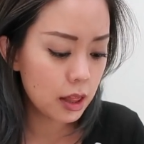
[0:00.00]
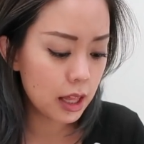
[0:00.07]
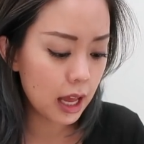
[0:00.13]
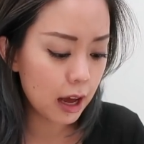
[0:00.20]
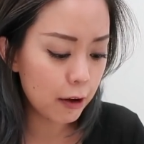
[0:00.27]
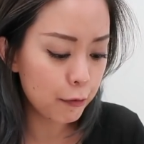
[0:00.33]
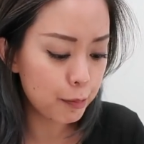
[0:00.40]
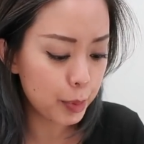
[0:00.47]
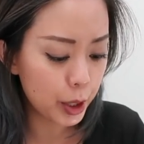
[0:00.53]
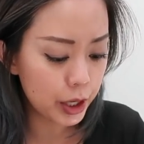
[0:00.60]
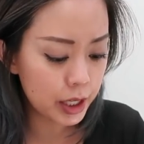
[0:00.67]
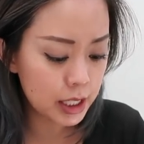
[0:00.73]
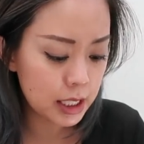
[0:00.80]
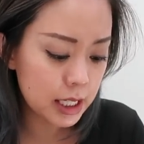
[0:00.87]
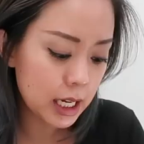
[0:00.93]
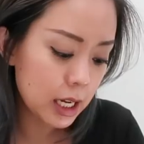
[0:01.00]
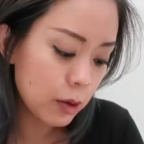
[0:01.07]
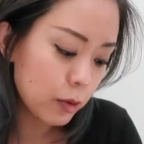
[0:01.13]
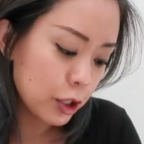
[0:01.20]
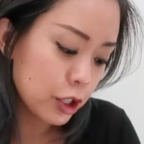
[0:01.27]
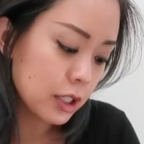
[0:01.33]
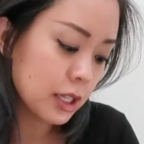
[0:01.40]
They have Burgundy,
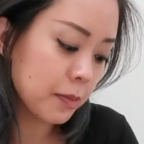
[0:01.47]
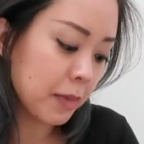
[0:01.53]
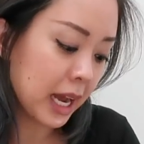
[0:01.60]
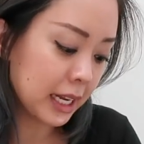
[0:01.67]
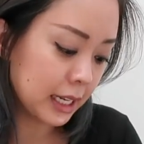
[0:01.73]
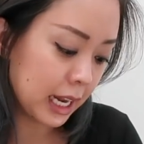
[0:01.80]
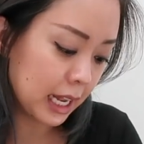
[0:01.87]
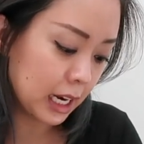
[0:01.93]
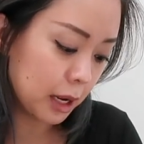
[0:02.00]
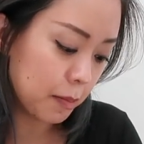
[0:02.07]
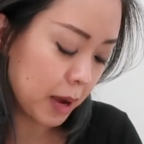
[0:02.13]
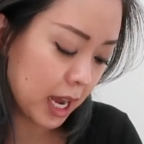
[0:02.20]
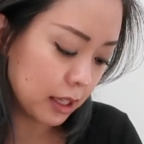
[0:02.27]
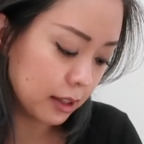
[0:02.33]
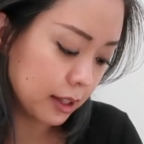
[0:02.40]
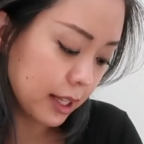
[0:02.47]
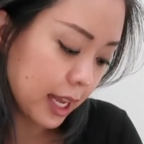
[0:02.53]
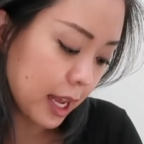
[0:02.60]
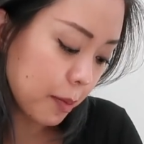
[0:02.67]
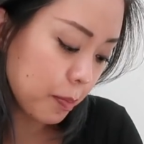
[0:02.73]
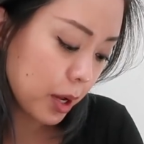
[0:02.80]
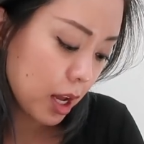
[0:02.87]
which is the Magnetic Matte
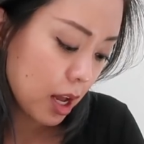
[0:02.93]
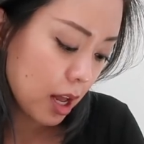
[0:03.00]
Lip.